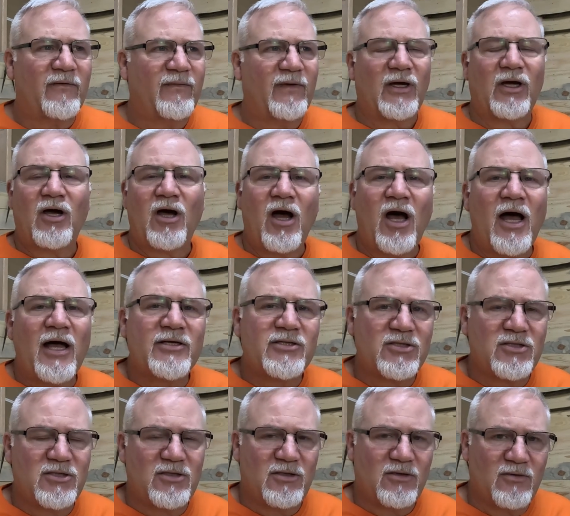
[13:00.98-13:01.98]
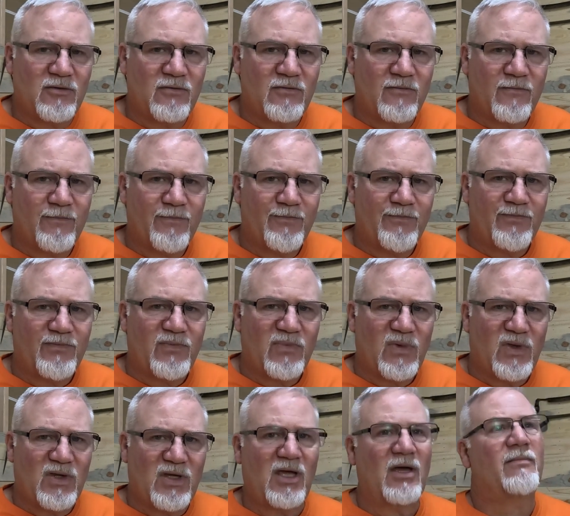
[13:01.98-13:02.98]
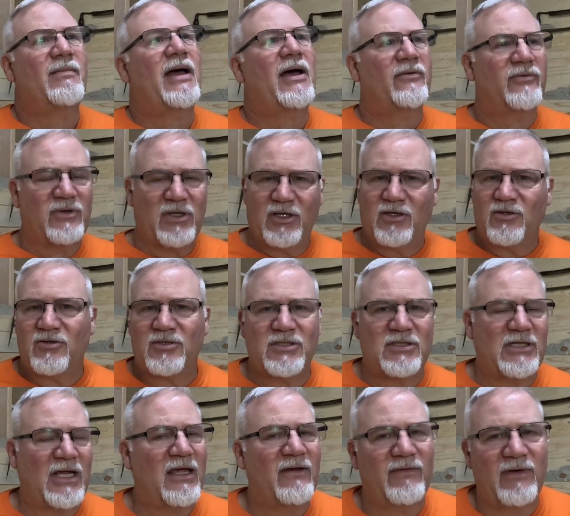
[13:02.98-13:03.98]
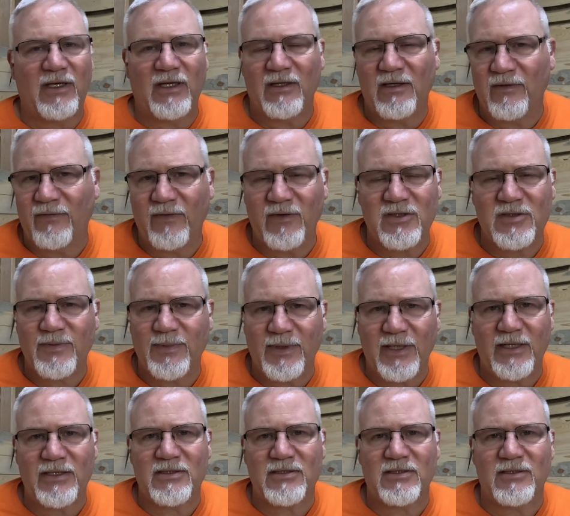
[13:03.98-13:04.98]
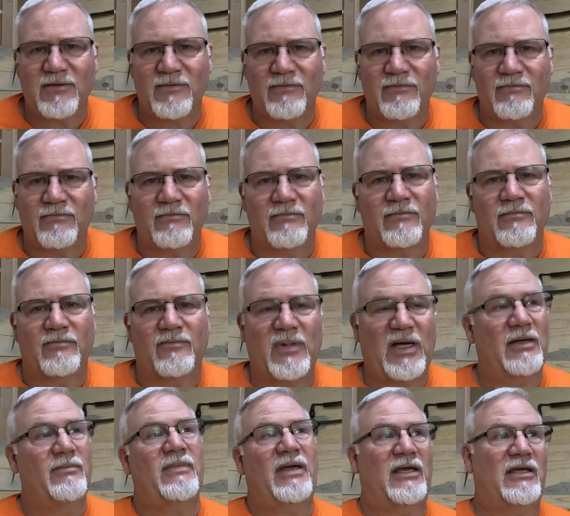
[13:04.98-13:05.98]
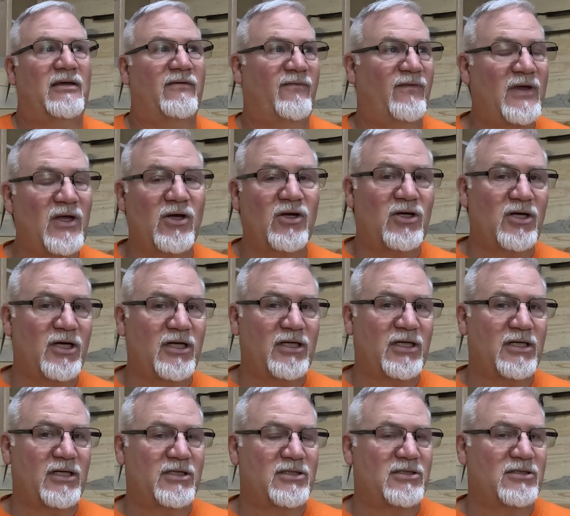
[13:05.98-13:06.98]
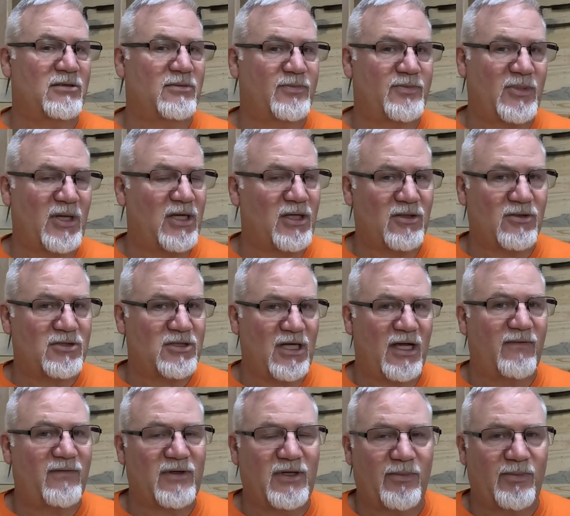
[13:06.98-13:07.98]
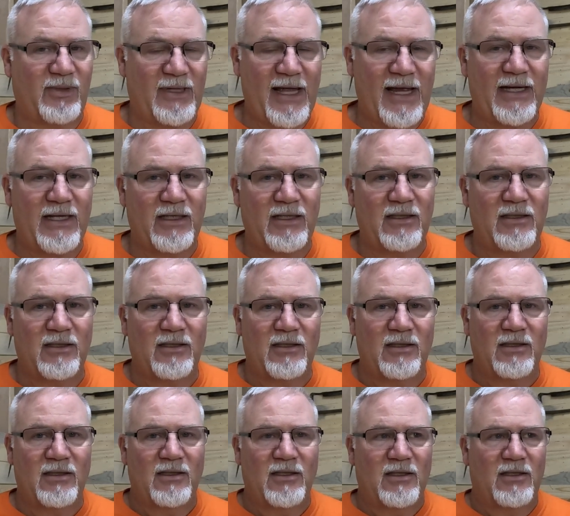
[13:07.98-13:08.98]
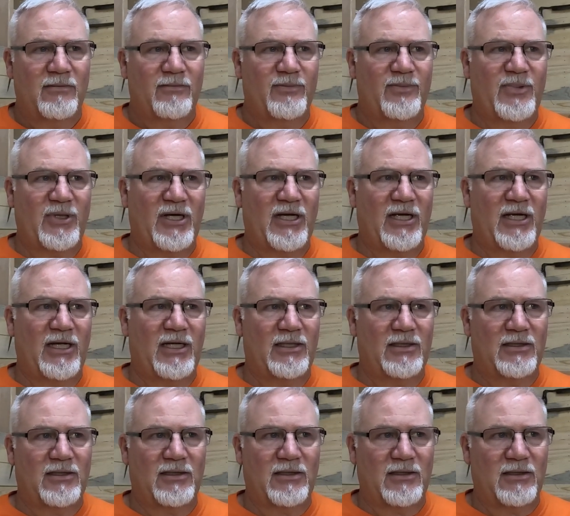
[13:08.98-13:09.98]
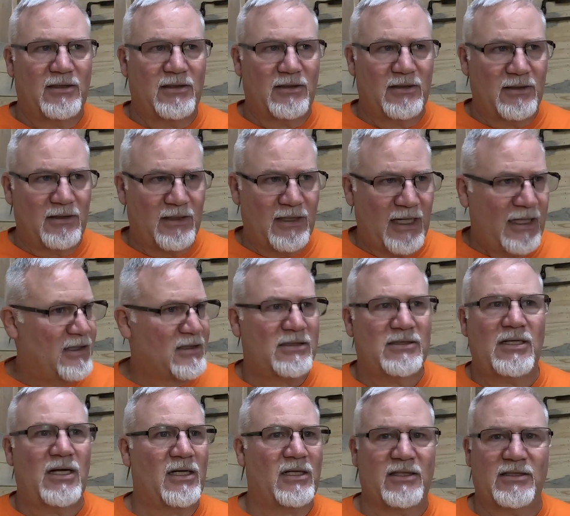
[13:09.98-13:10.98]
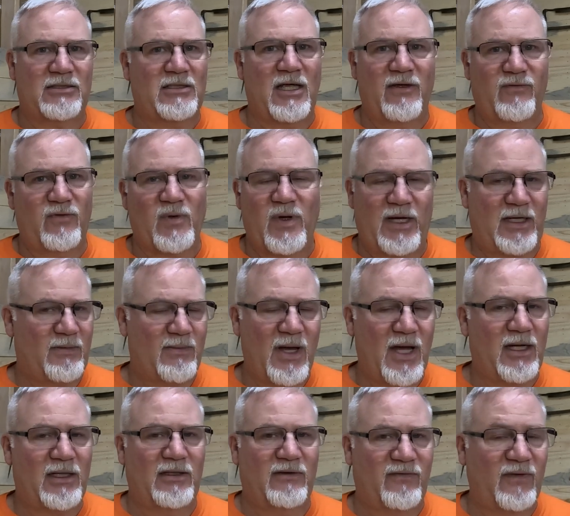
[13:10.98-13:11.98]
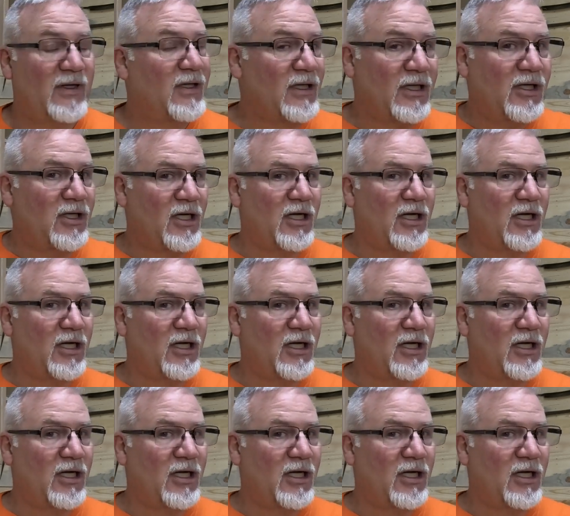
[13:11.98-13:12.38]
if it costs you the amount that you're saving in the first place. Might make you feel good because you think you're saving the planet, but that's not going to save you any money. Feeling